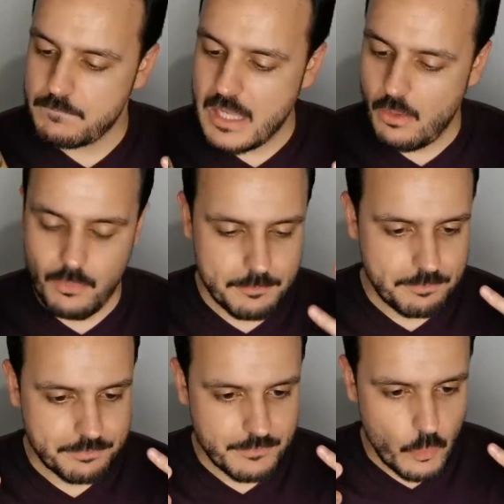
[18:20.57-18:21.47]
now
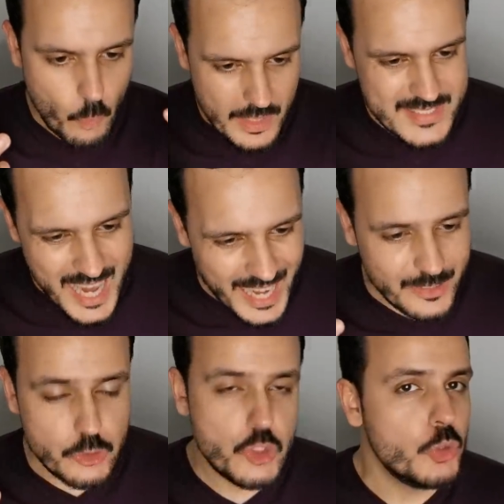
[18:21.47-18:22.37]
whilst i
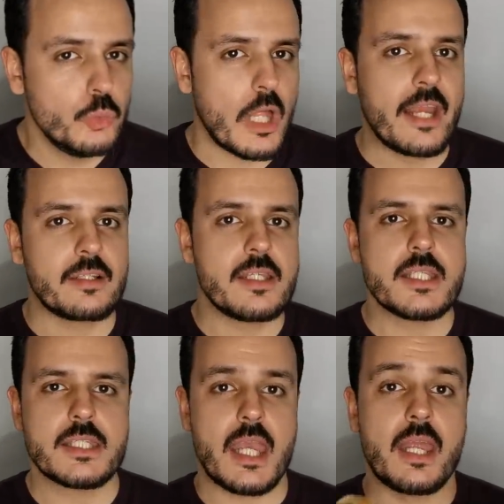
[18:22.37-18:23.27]
do like this